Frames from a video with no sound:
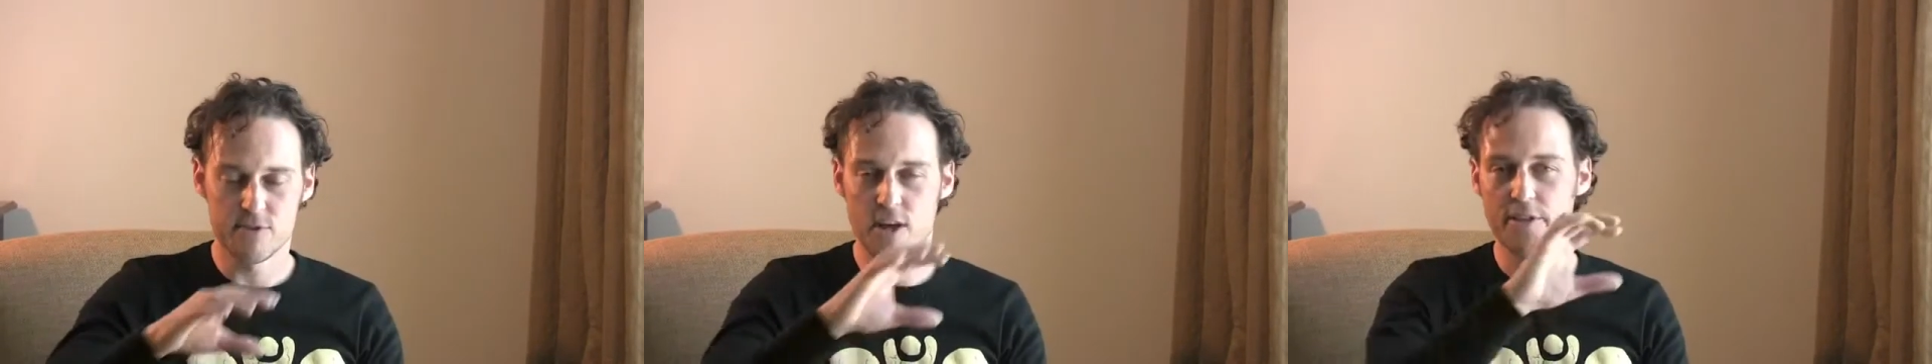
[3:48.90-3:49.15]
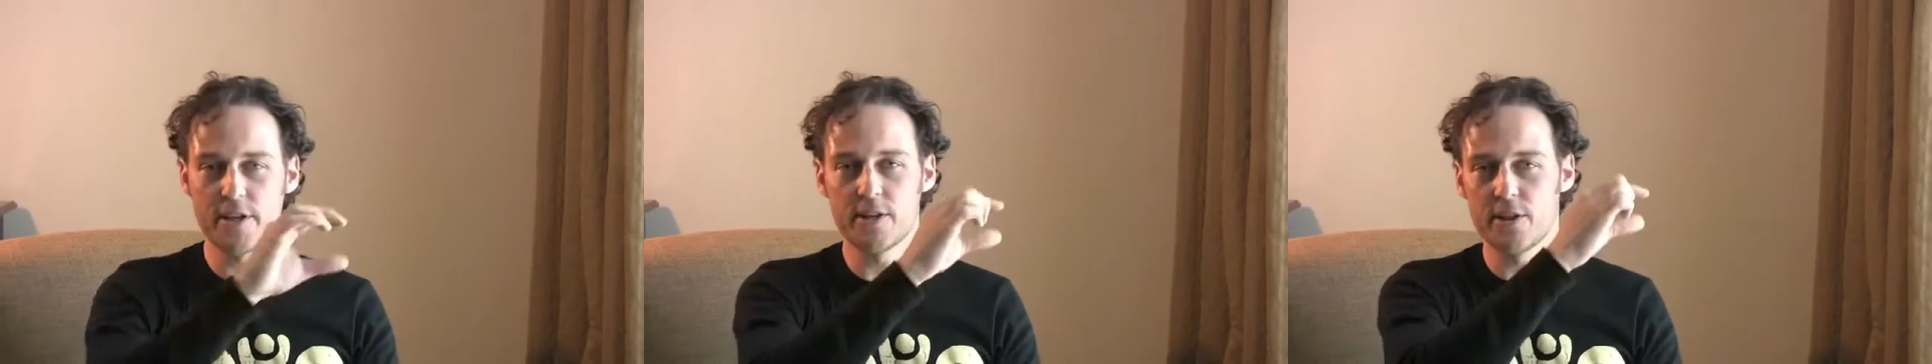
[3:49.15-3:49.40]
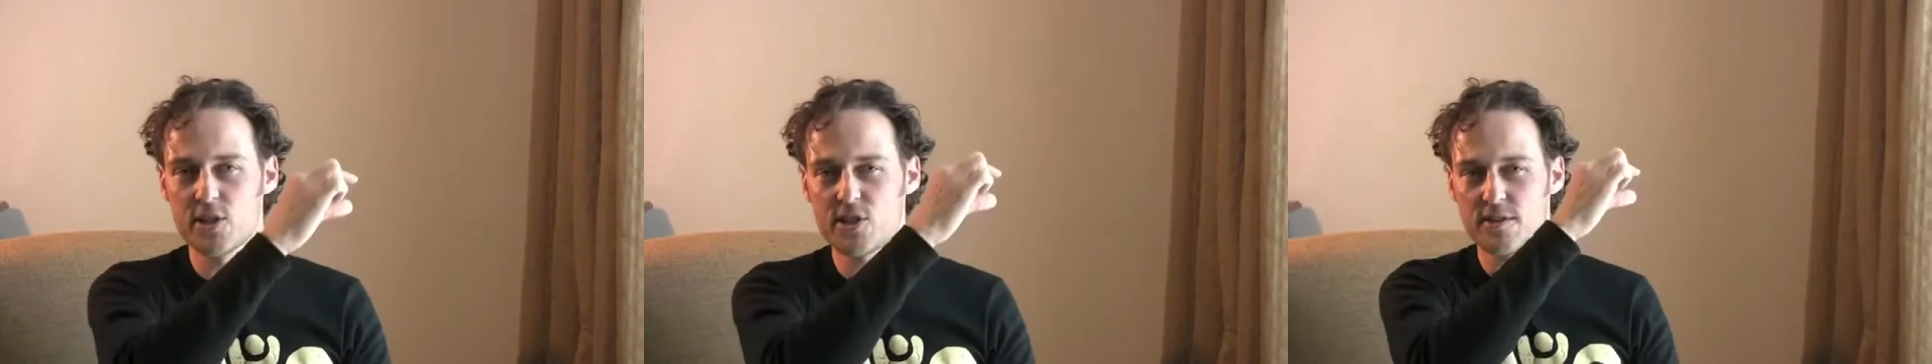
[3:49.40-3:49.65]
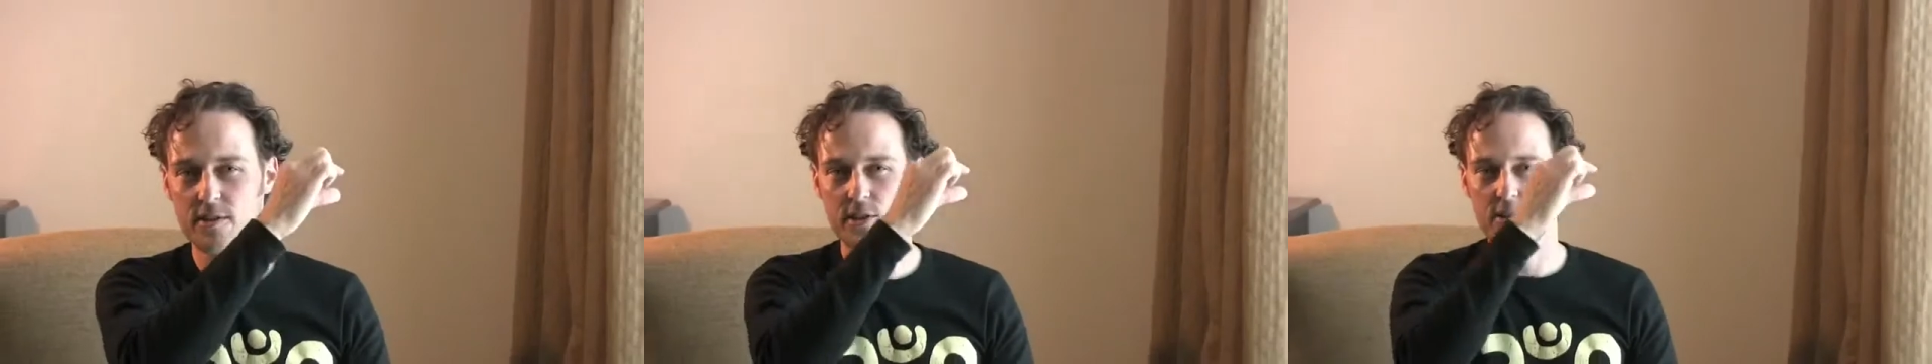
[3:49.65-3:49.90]

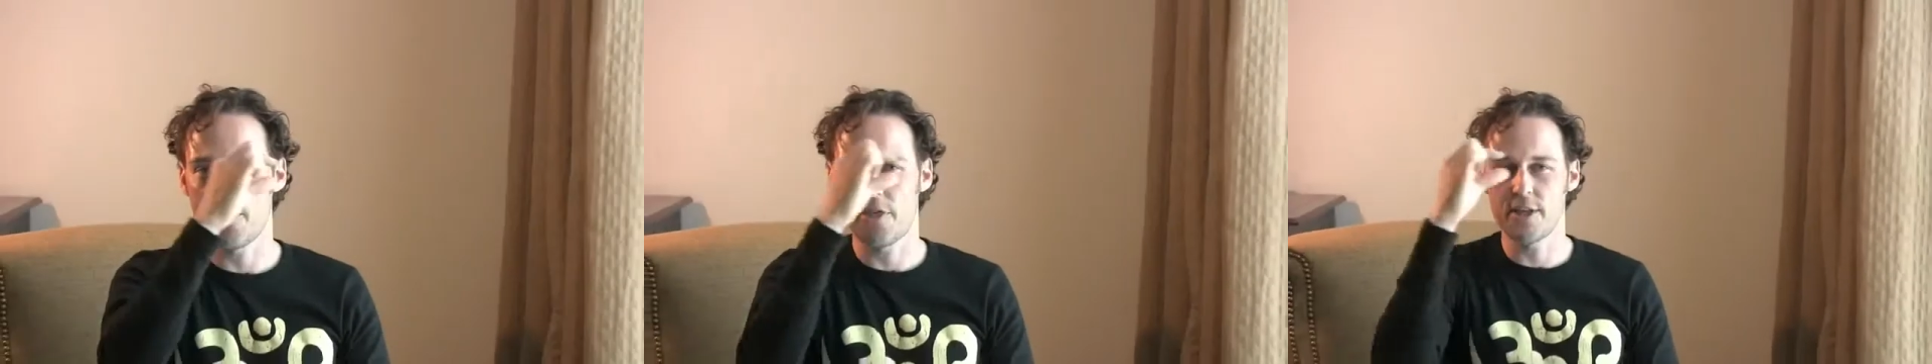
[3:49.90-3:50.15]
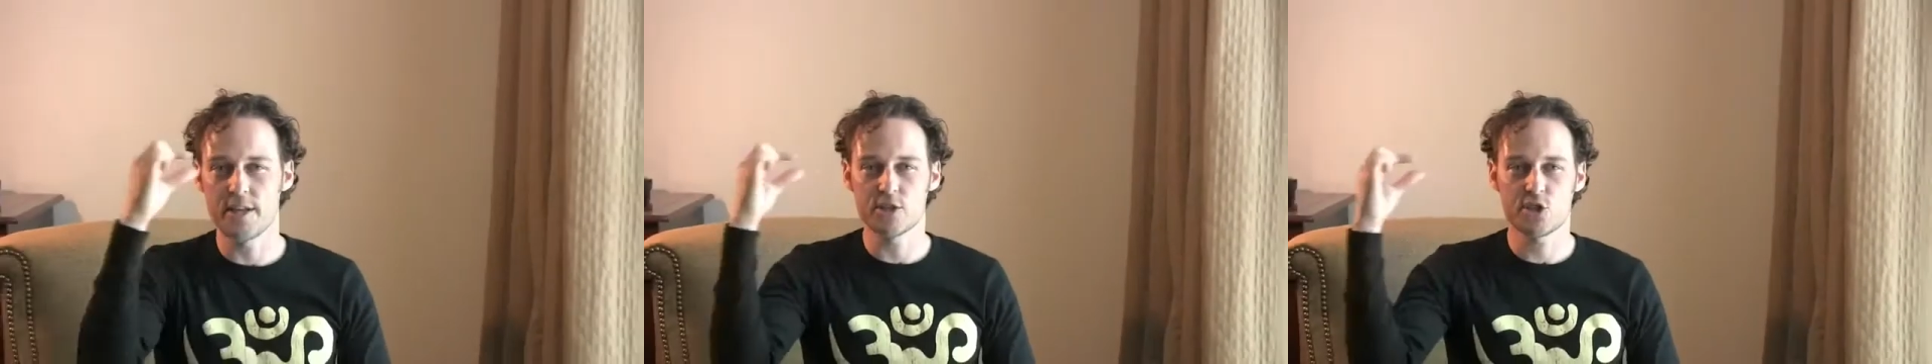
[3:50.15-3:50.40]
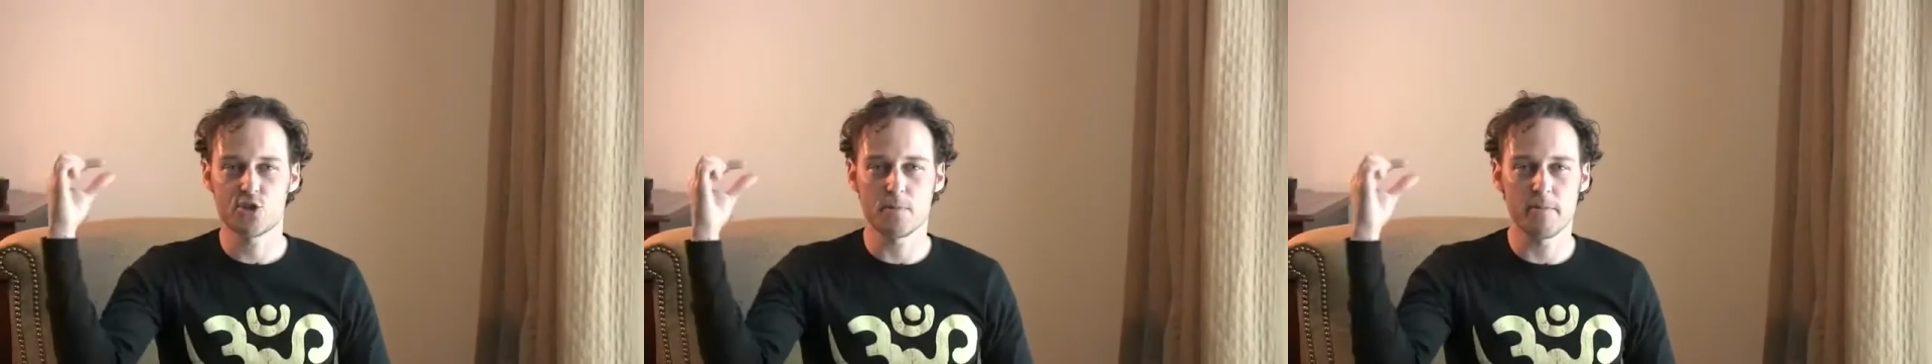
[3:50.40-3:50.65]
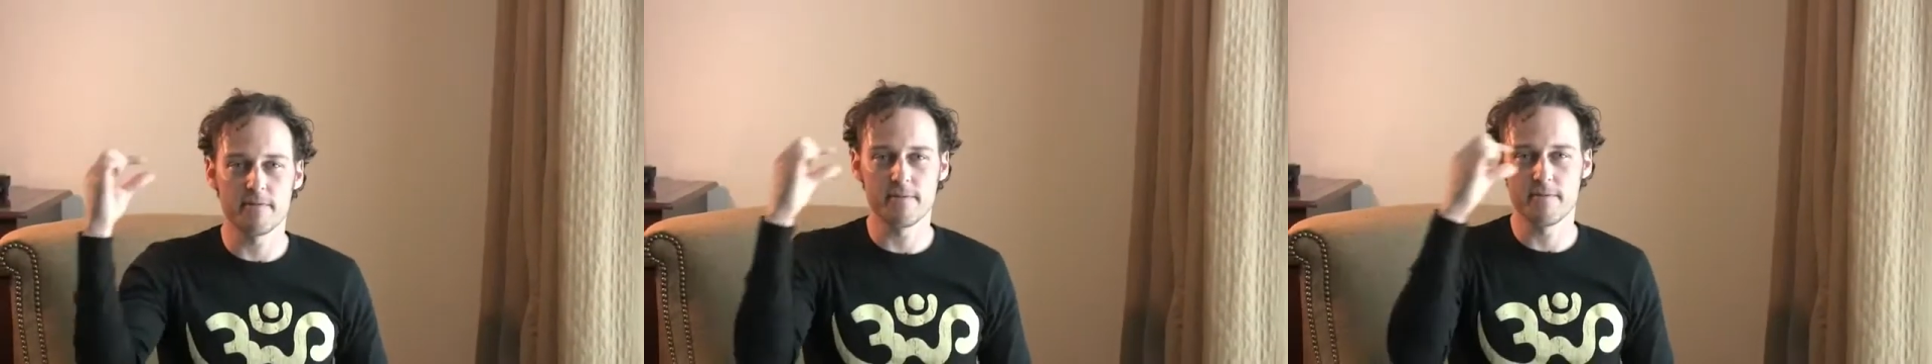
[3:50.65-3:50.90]
little thin
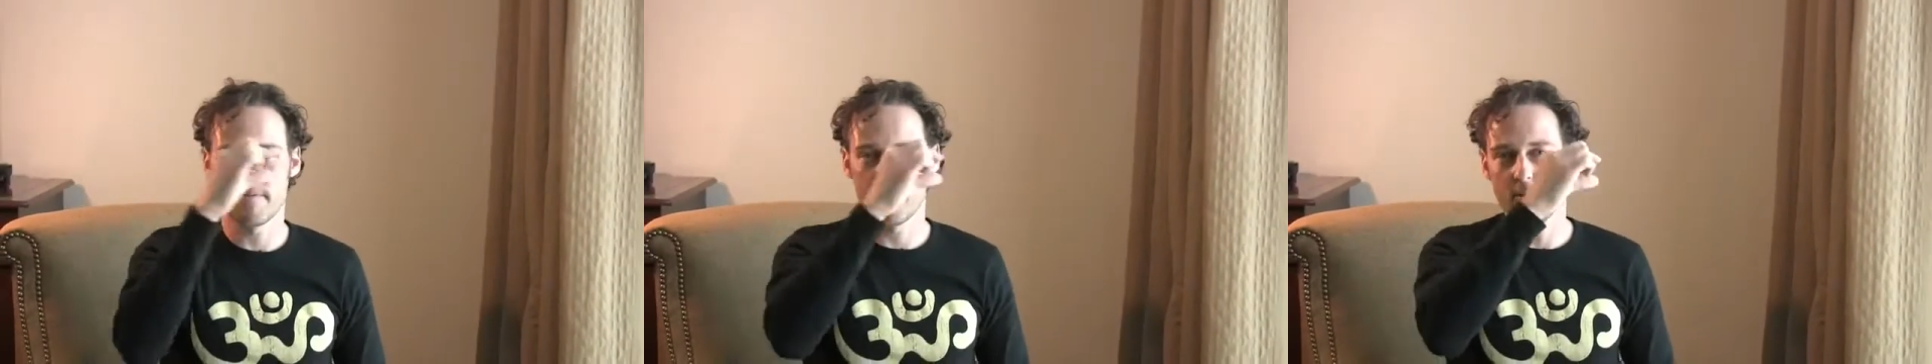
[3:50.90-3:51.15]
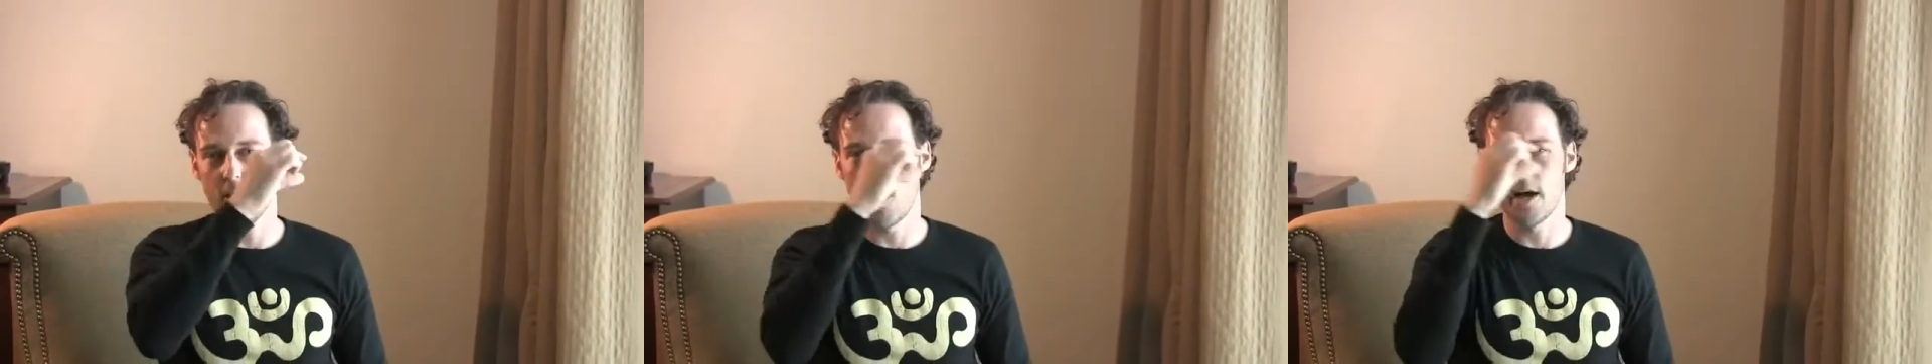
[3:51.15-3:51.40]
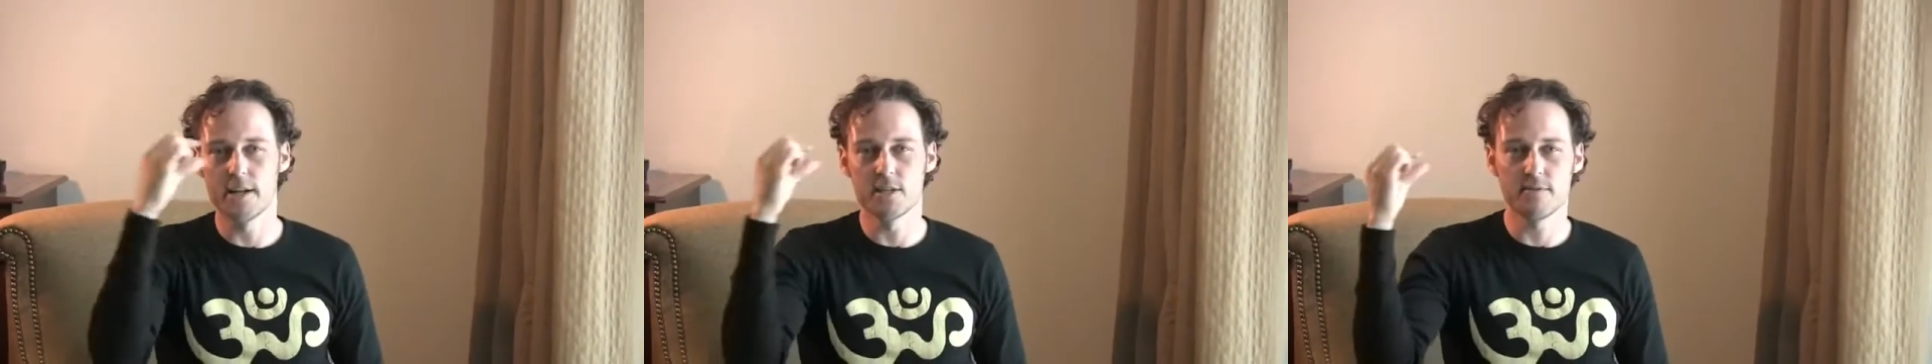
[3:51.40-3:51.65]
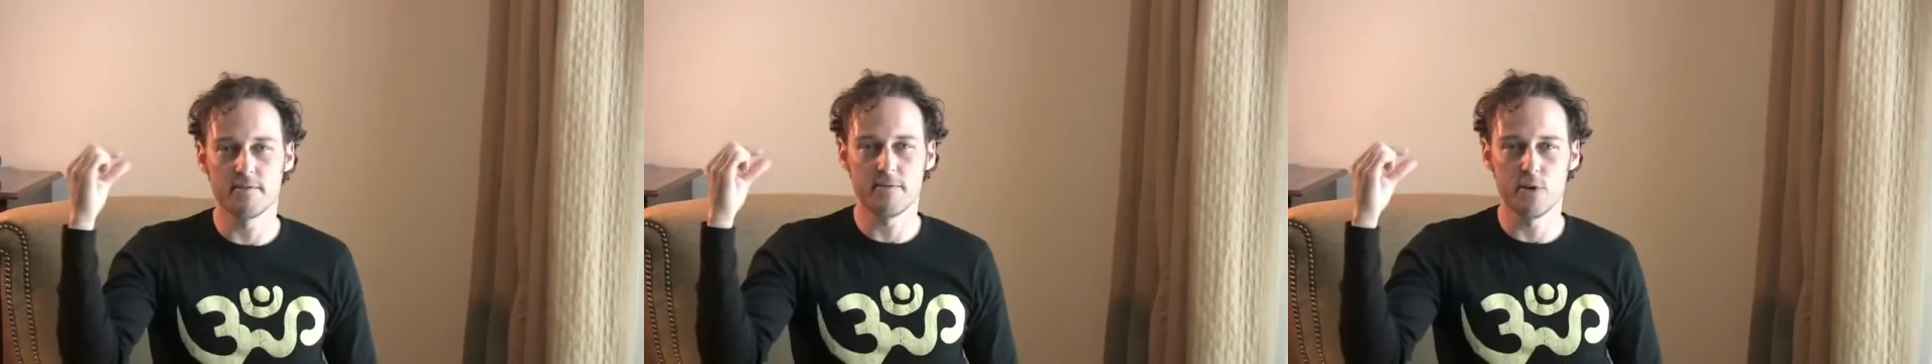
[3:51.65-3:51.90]
strip of line
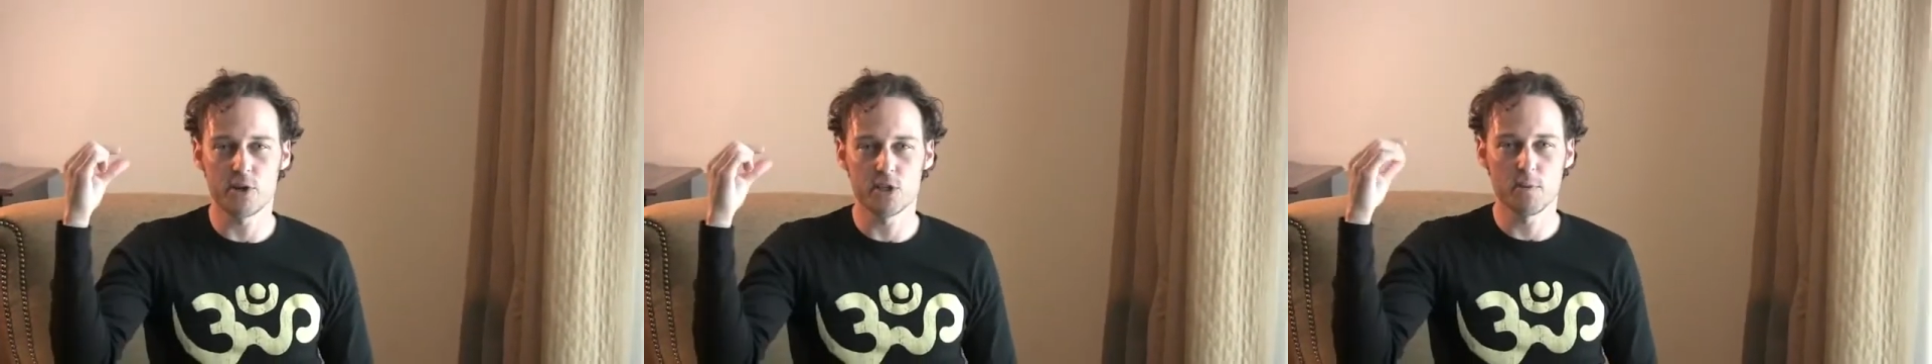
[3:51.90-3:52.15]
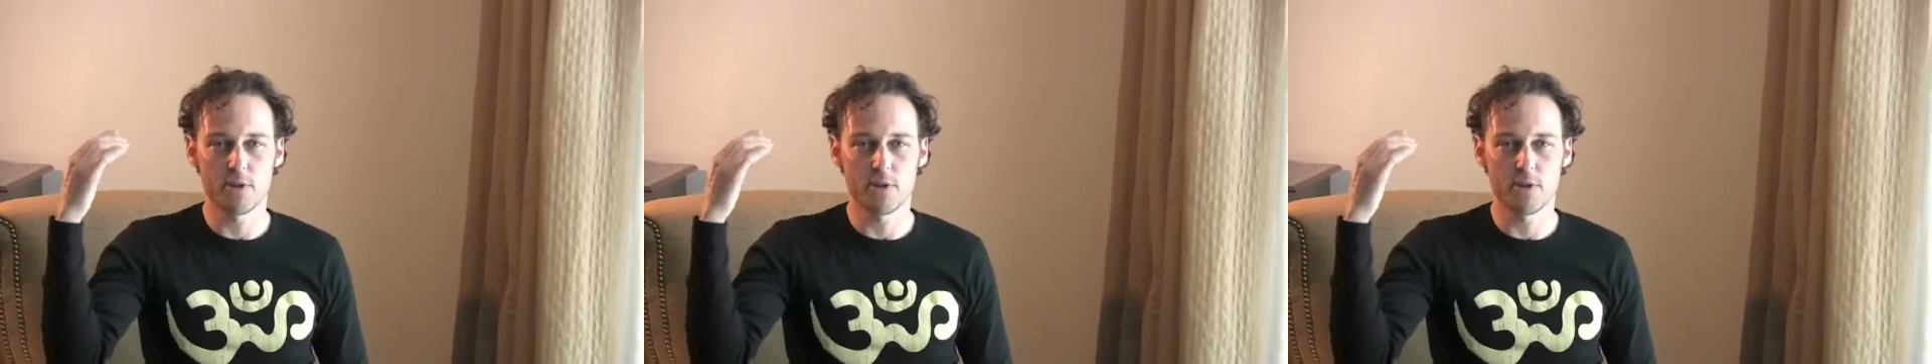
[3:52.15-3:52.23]
is in focus,